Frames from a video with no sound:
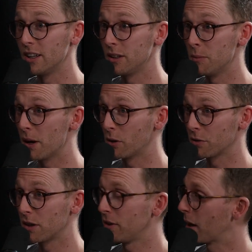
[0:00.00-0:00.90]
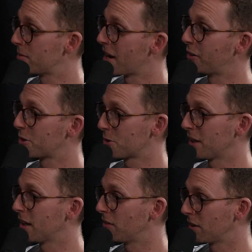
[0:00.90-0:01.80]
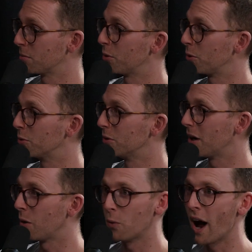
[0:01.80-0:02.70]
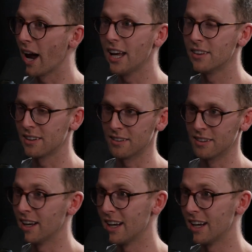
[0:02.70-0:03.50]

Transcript: you're better off giving up territory and giving the ball away than